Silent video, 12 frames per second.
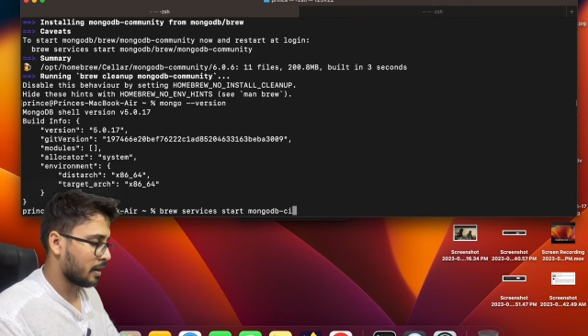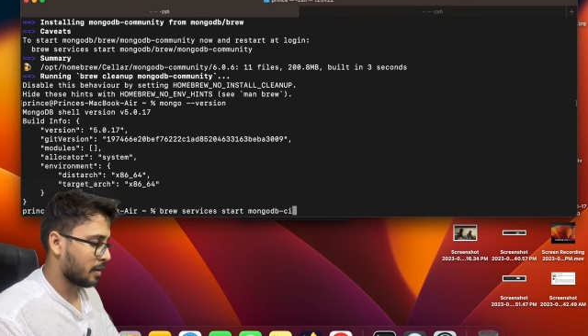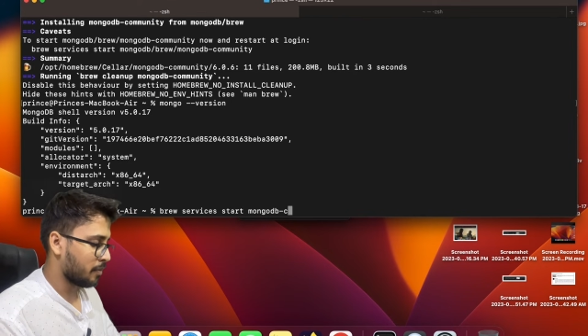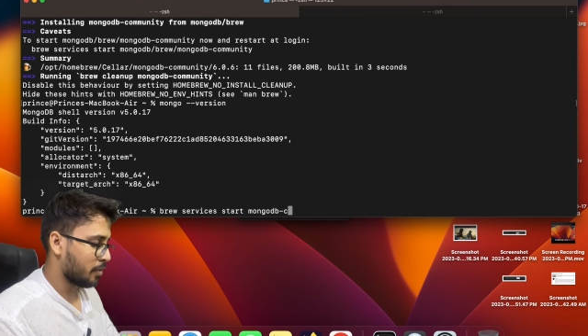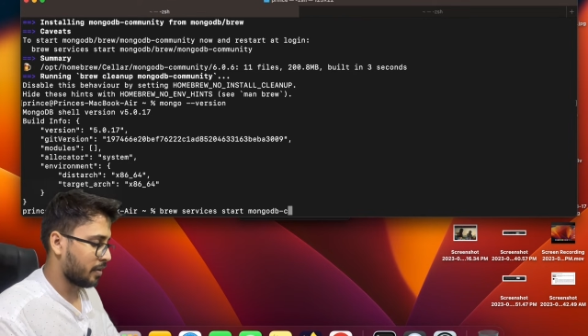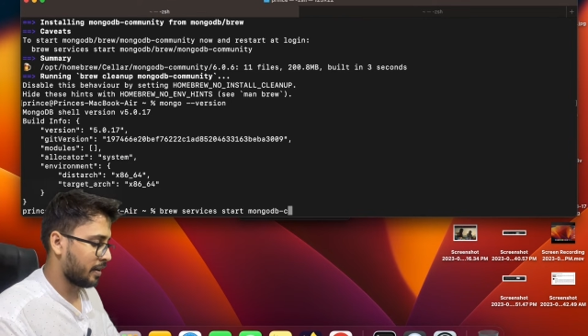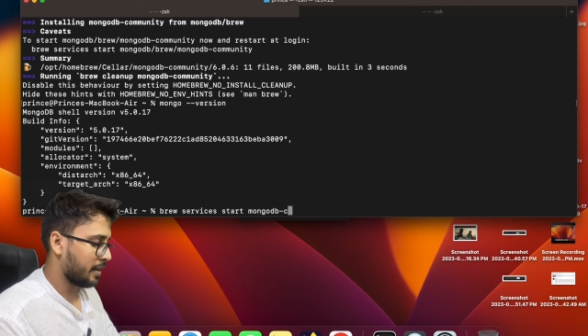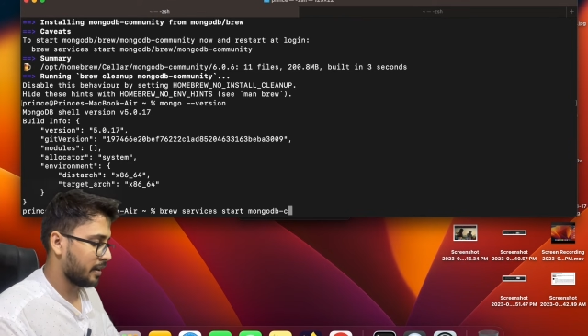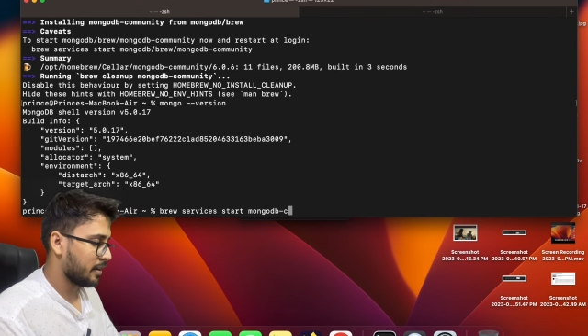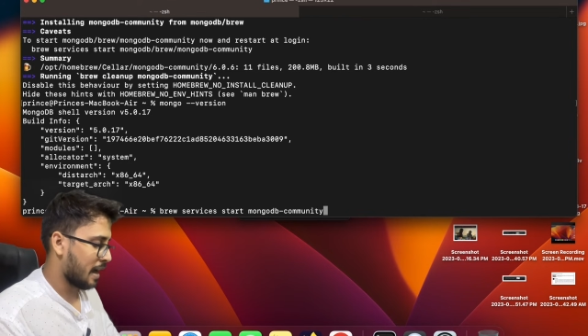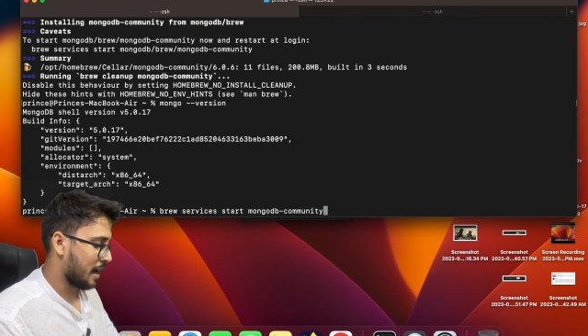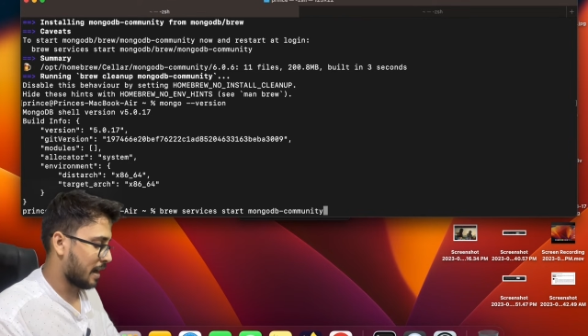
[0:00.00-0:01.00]
community
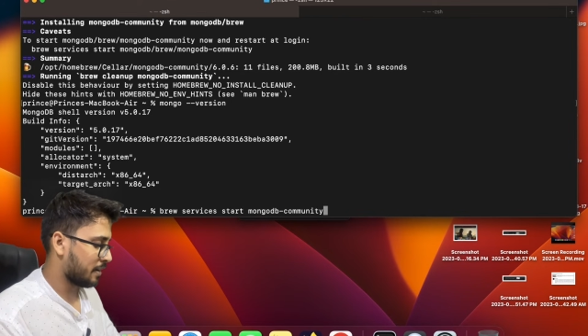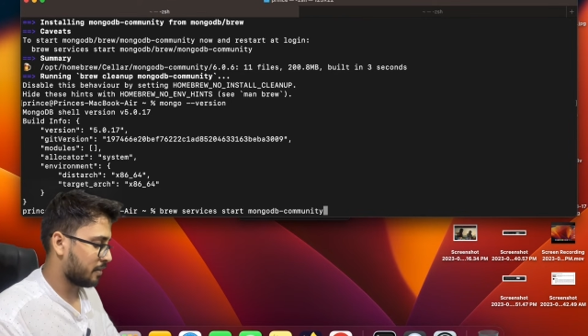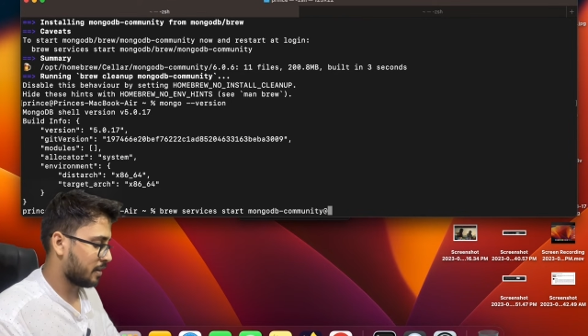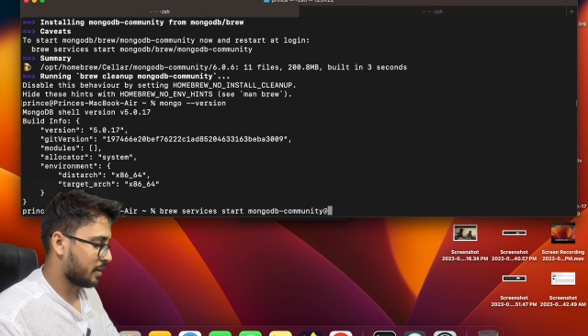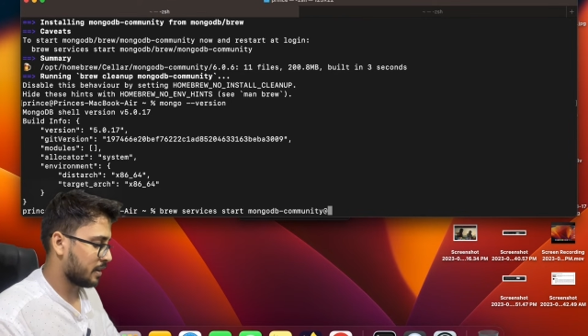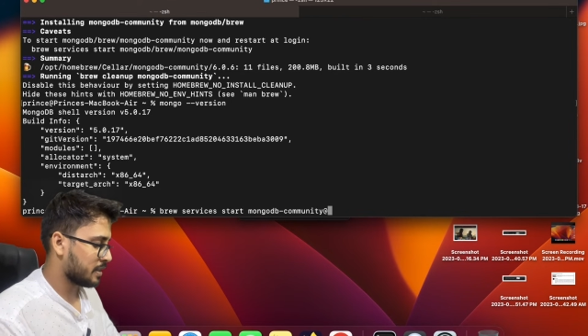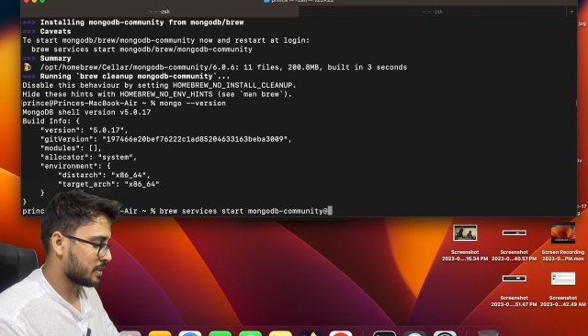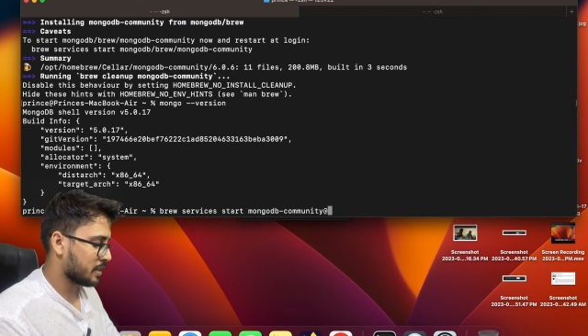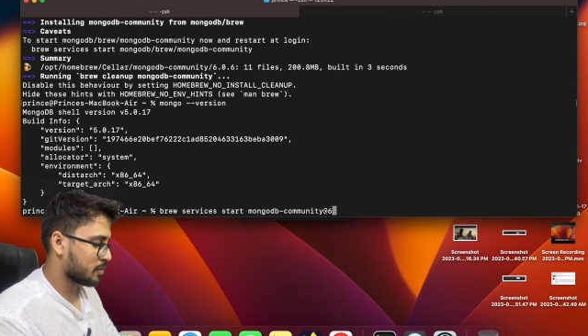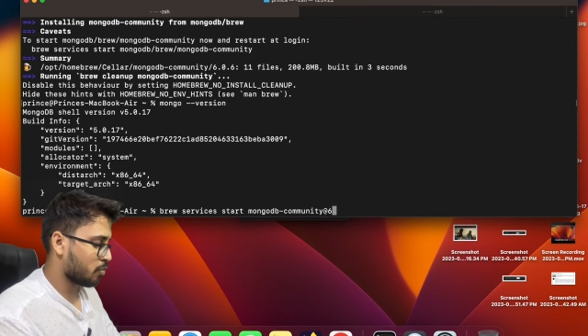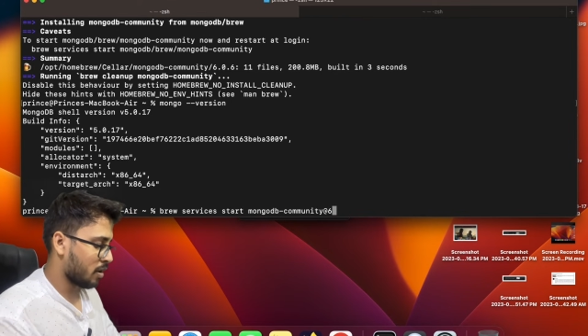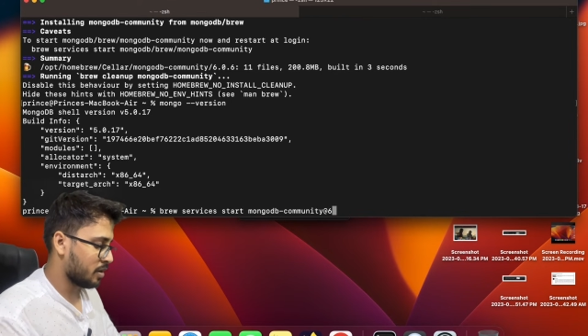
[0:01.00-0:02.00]
at the rate
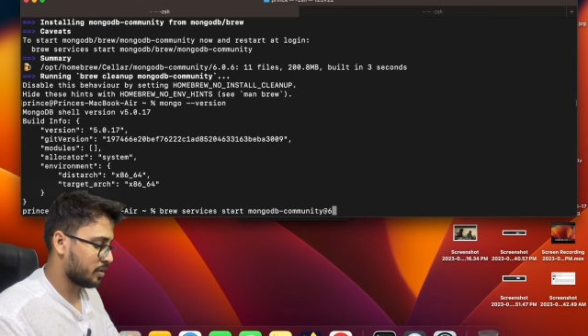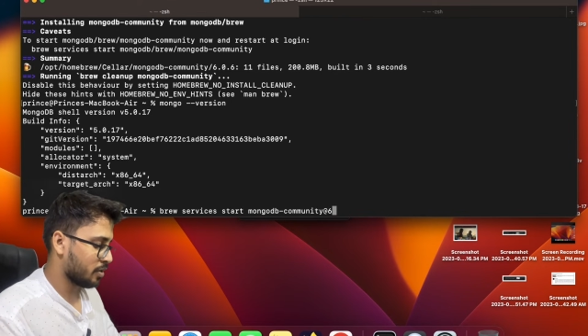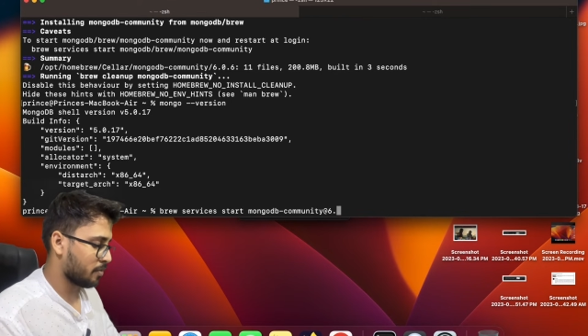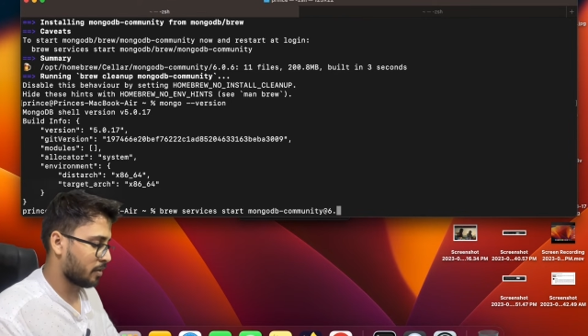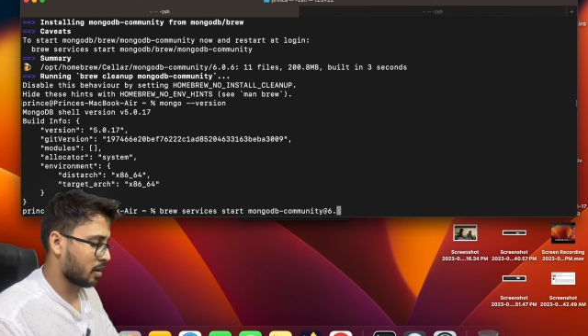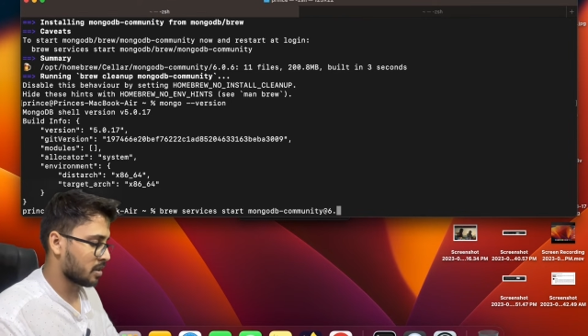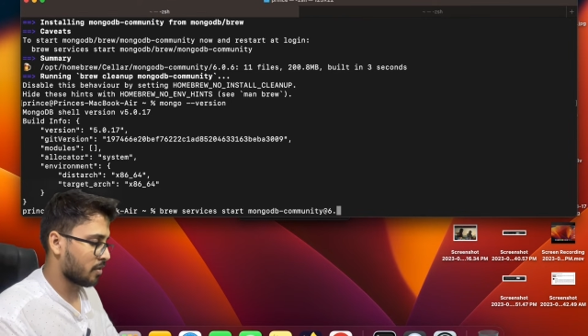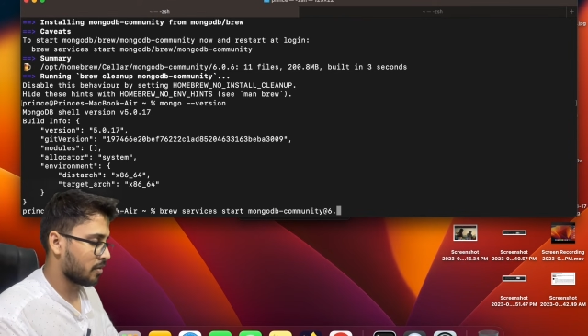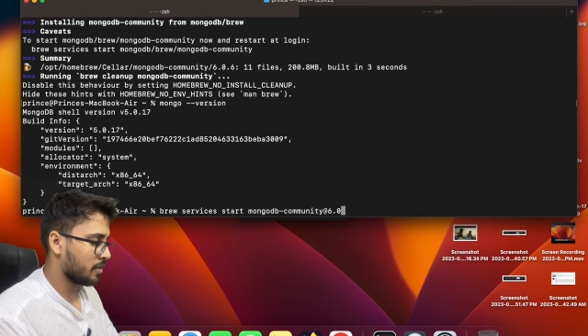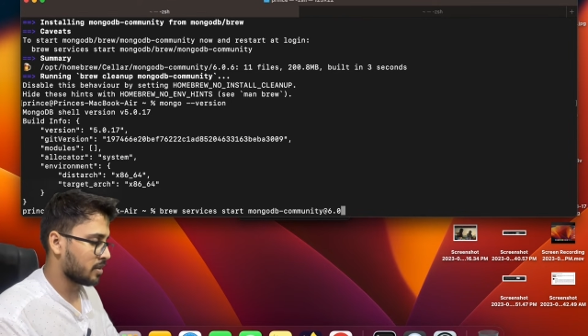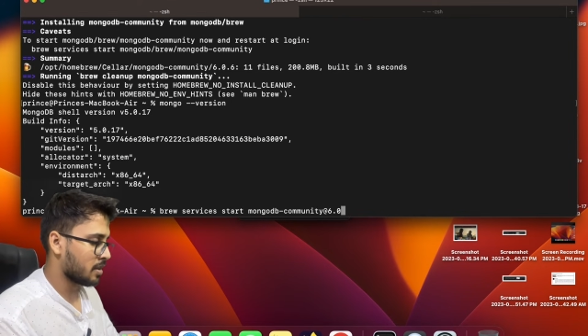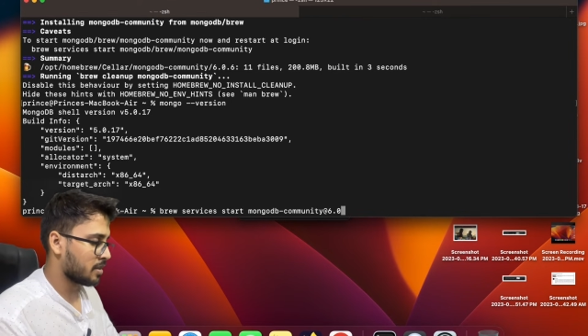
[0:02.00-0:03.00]
six point zero, because our
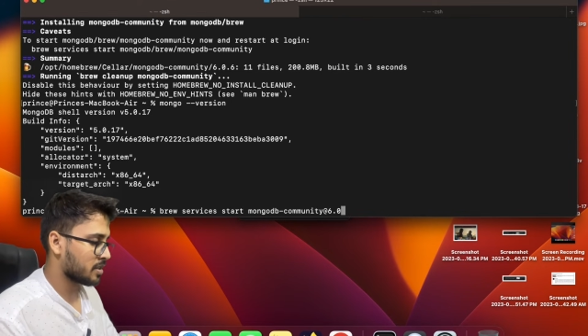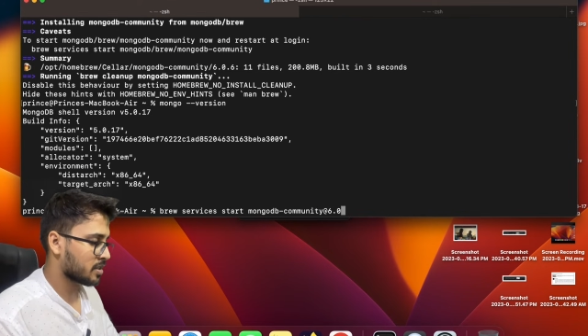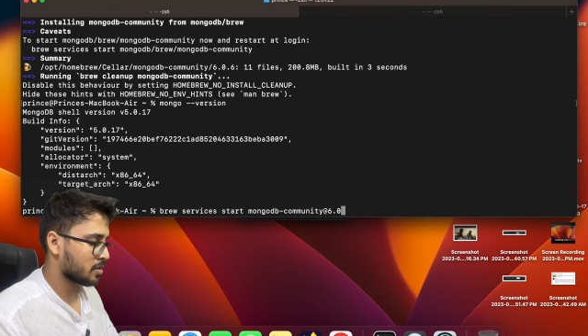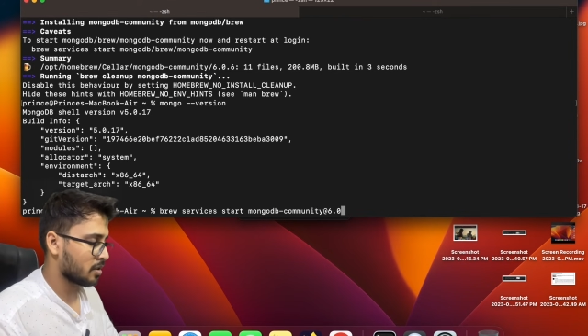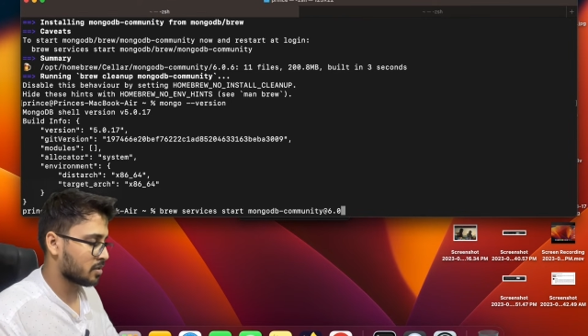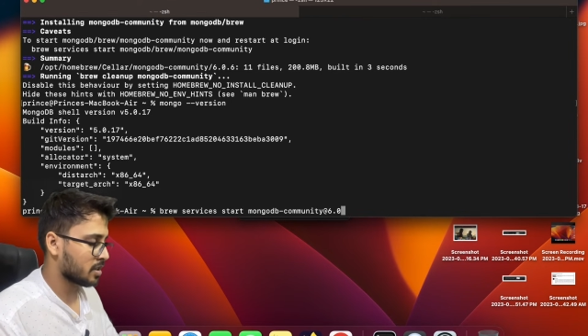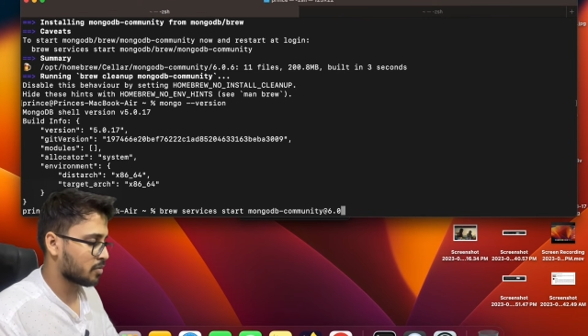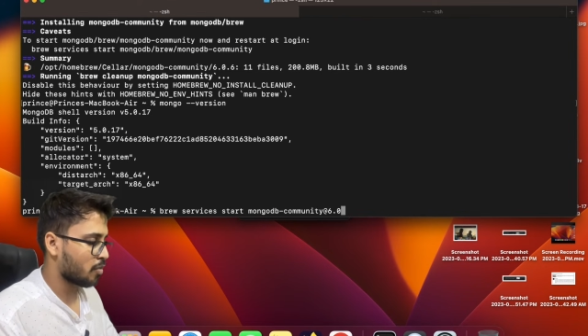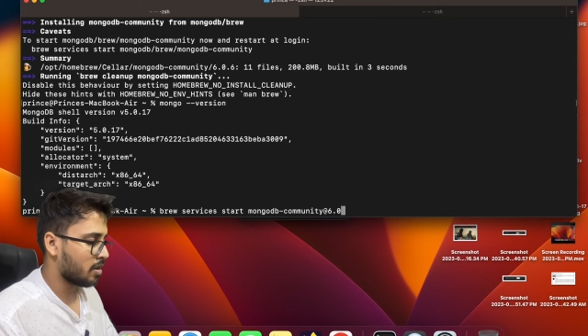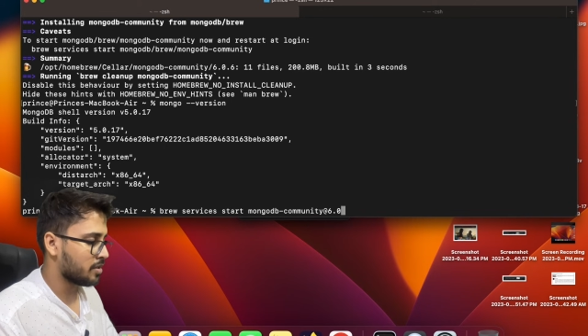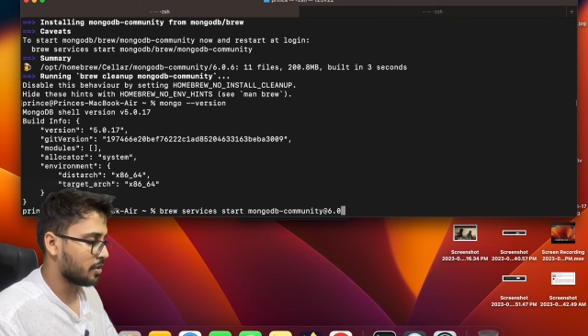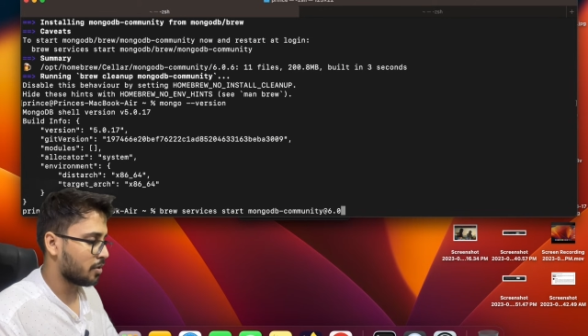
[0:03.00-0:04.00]
version is six
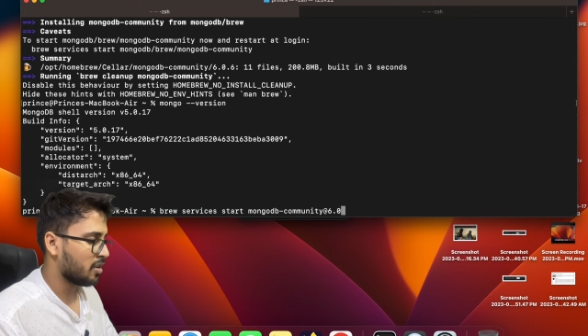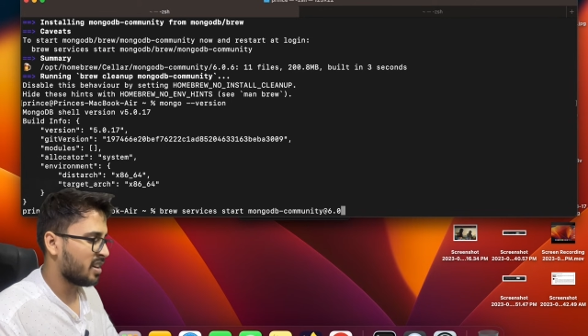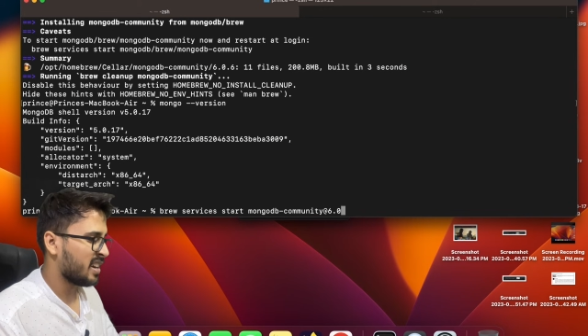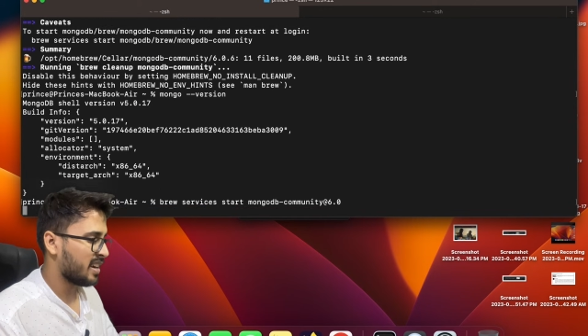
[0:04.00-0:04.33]
point zero.